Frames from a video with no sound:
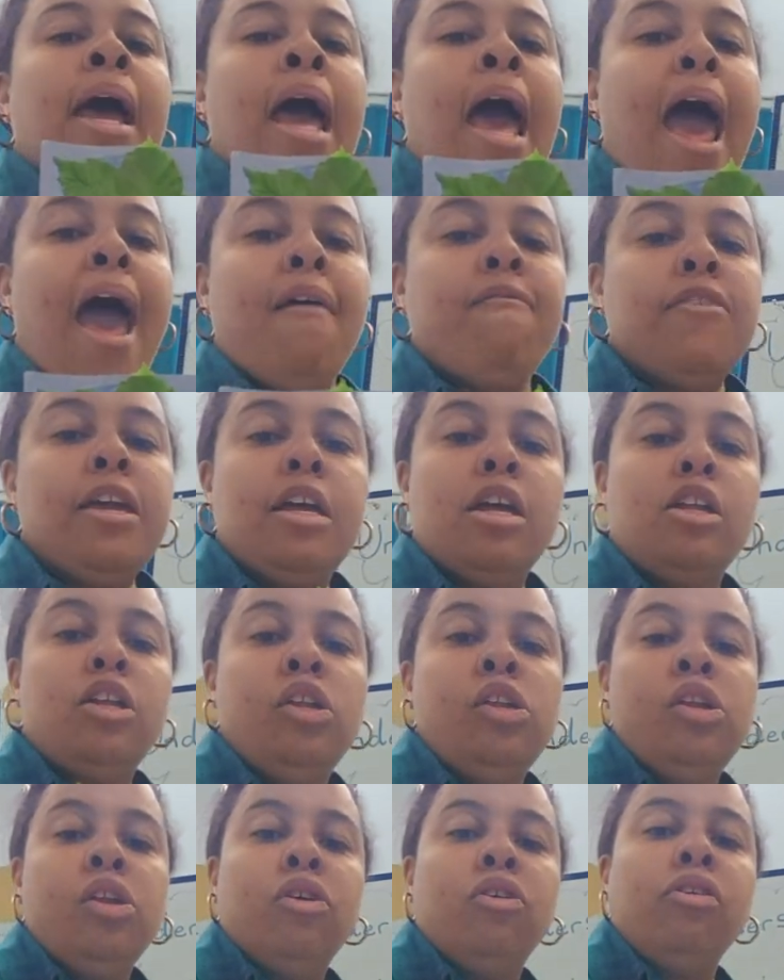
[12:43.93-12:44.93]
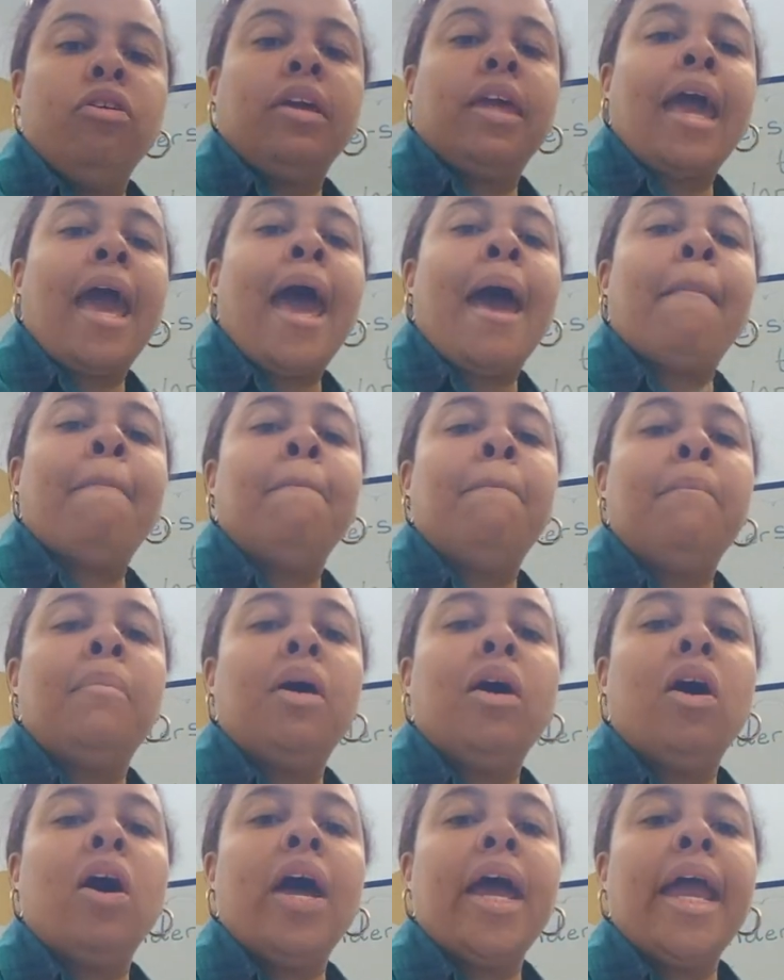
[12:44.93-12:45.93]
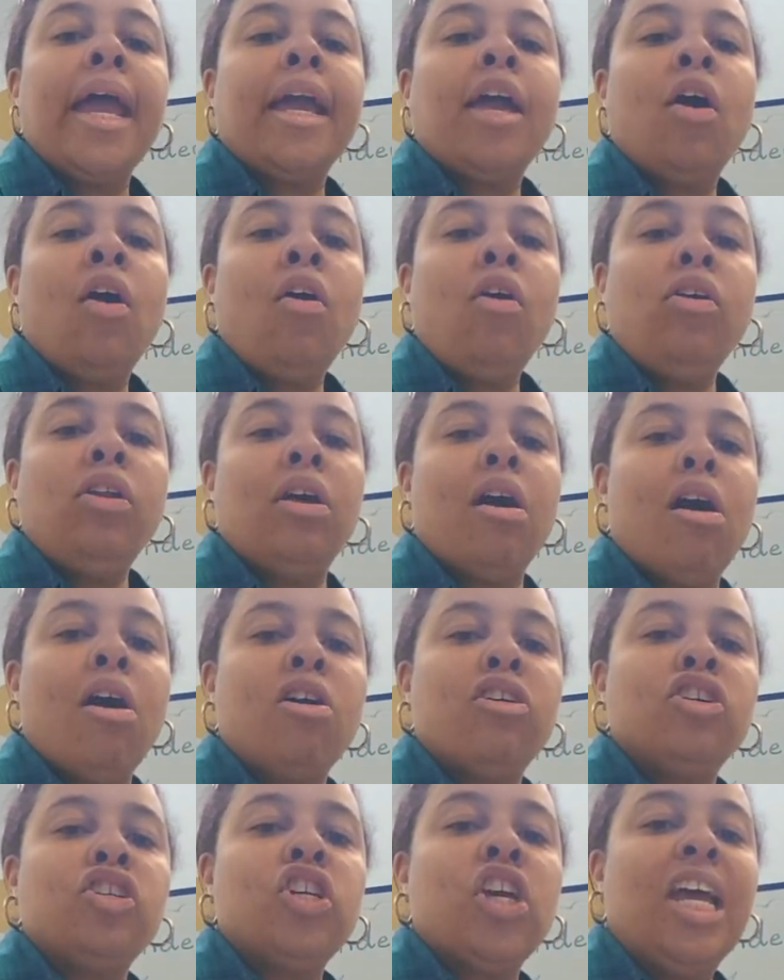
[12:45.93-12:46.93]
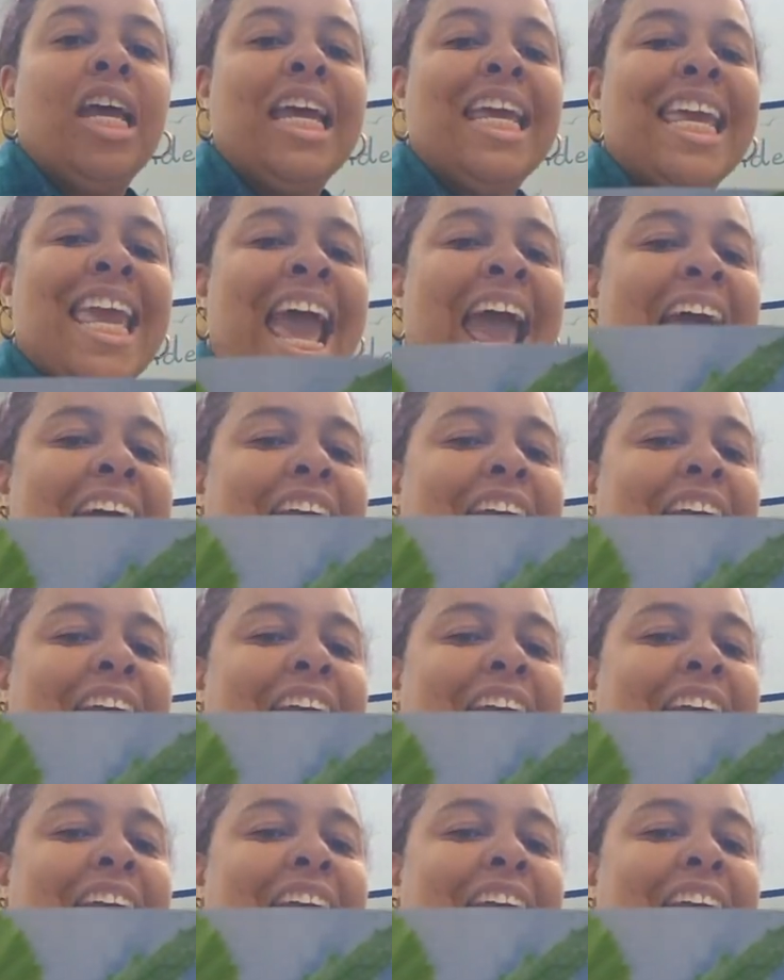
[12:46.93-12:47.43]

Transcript: Having a look at my collage, can